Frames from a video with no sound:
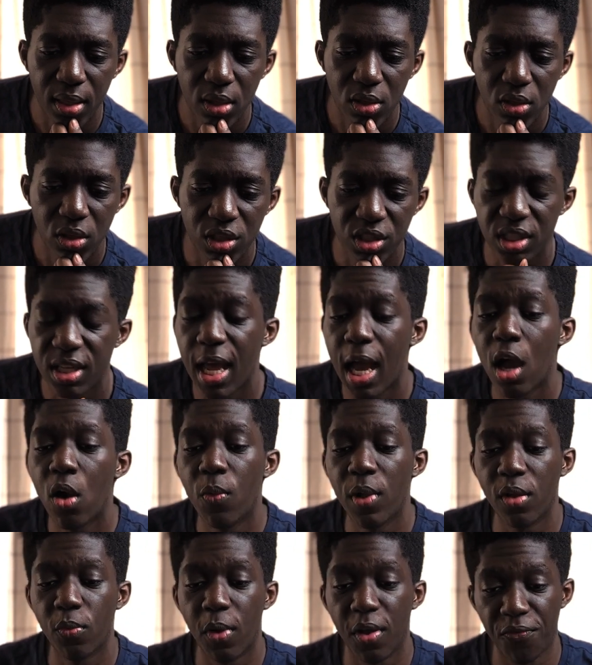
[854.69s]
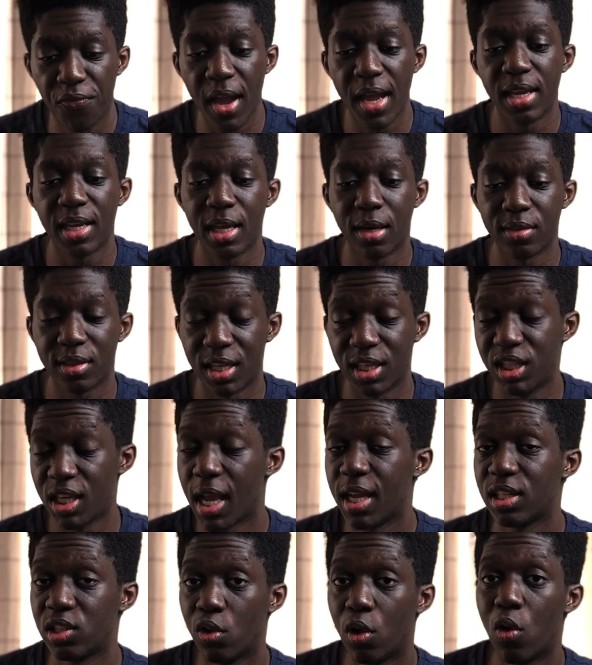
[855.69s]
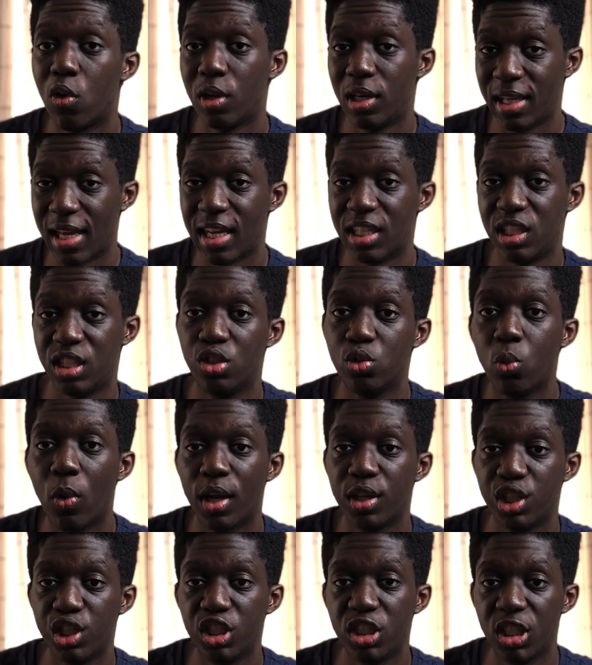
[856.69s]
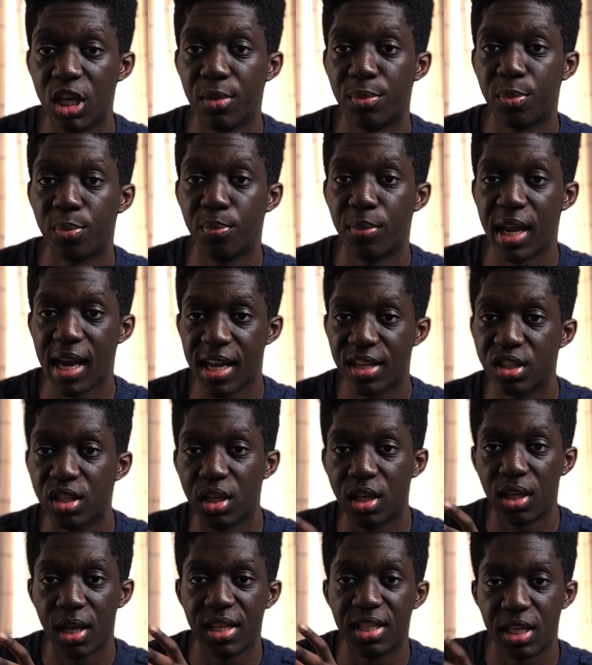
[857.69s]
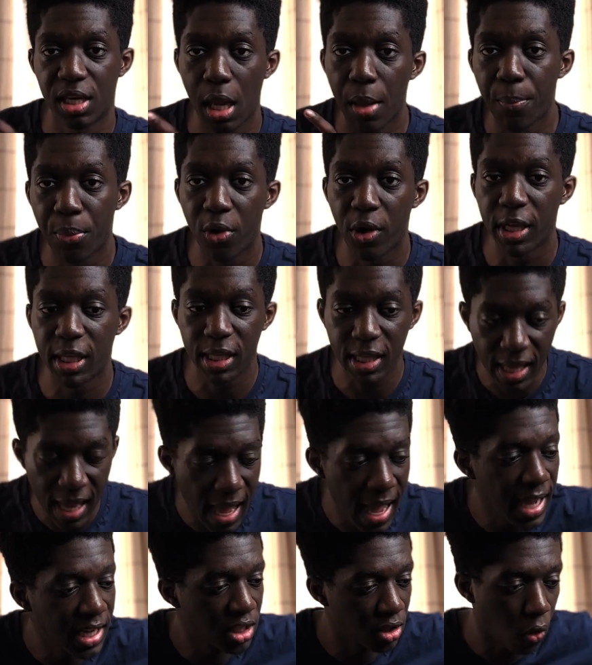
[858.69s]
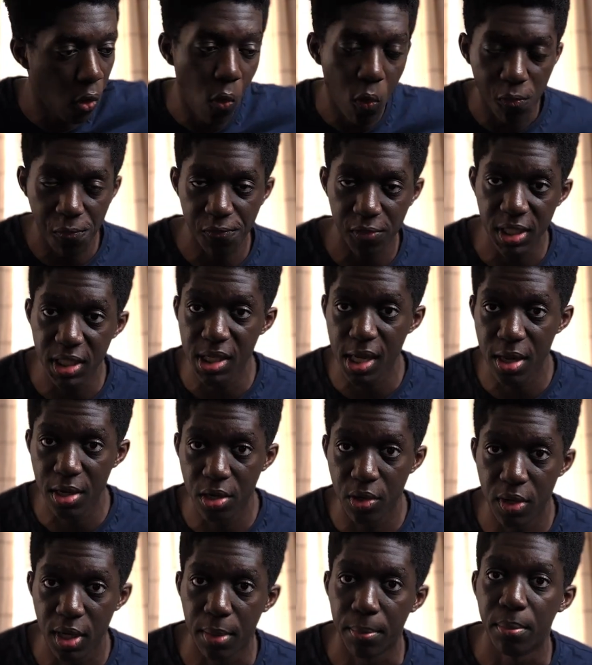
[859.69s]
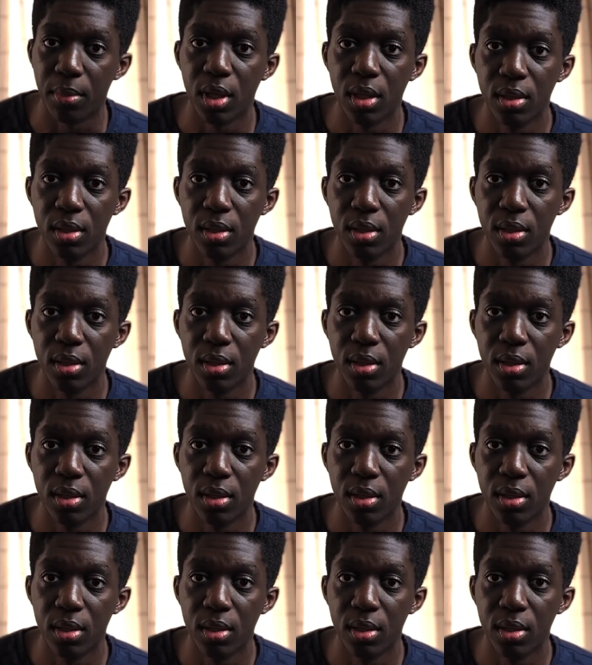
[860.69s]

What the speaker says: Because now we're finding out that Shanks not only has his one ship, but as an emperor, he has a whole fleet under him.